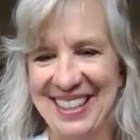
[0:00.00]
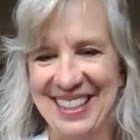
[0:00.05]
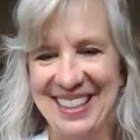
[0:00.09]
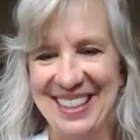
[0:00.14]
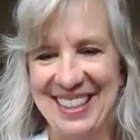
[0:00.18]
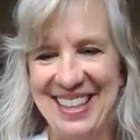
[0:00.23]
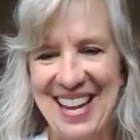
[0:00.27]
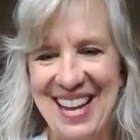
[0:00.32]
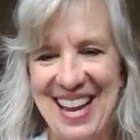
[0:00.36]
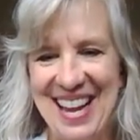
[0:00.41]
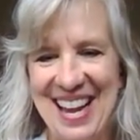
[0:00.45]

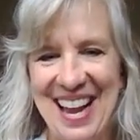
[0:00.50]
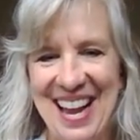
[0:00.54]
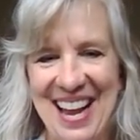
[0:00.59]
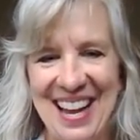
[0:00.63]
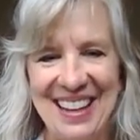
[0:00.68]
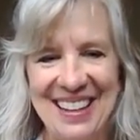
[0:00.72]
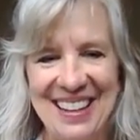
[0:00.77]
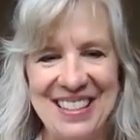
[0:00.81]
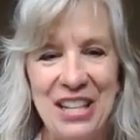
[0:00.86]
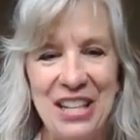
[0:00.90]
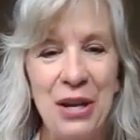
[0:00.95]
Yeah.
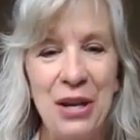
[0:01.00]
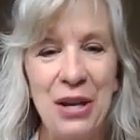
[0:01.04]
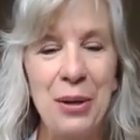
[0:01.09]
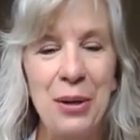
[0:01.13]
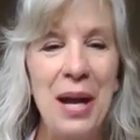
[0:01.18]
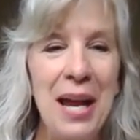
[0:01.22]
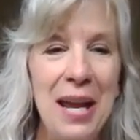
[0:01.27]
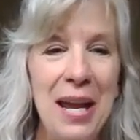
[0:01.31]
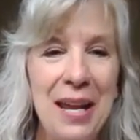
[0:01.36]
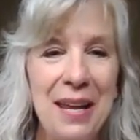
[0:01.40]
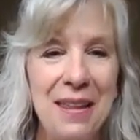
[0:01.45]
So,
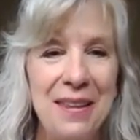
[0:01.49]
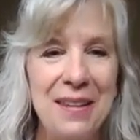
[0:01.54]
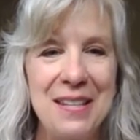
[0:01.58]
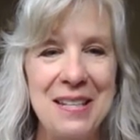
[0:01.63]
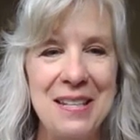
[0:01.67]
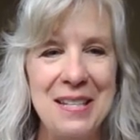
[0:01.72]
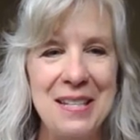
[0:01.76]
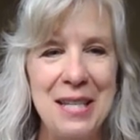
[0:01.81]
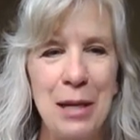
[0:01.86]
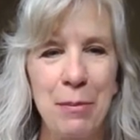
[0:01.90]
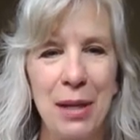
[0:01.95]
hey, this
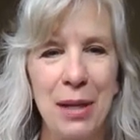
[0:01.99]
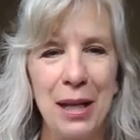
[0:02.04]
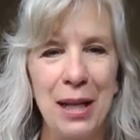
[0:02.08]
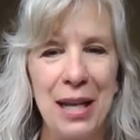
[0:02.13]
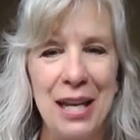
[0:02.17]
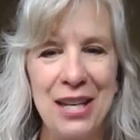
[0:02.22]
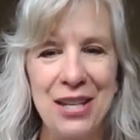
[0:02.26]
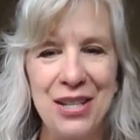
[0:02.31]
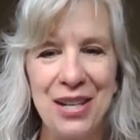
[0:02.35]
is Emily Leach.